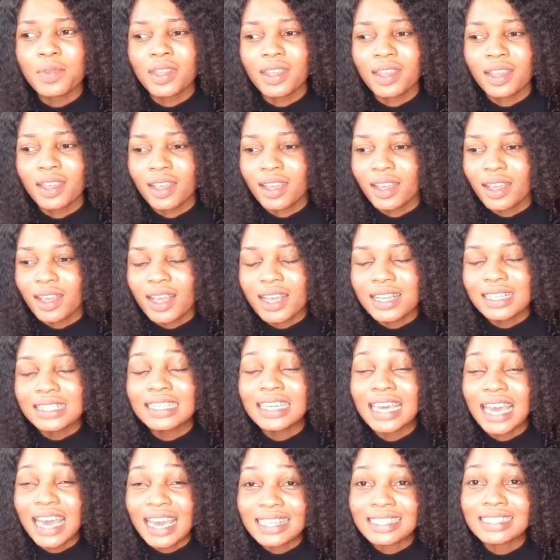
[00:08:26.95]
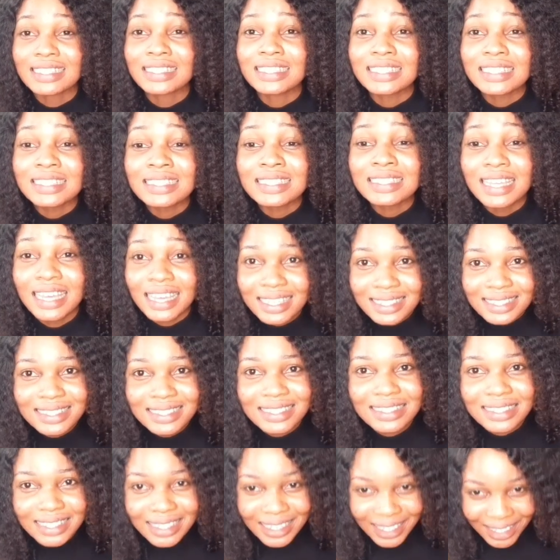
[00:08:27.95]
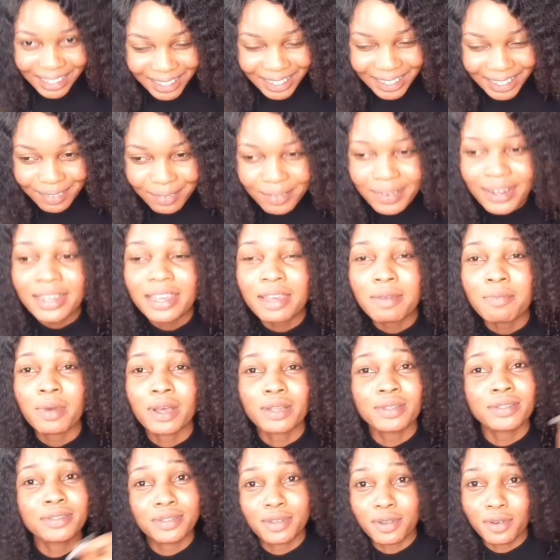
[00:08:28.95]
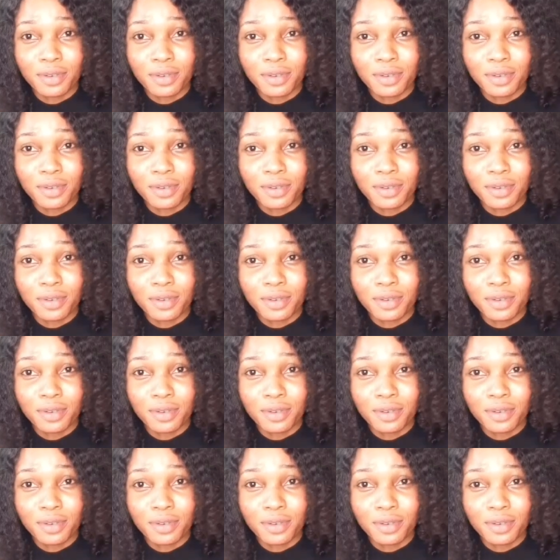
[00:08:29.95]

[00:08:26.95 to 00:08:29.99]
Guys, the next day when I came back to the office,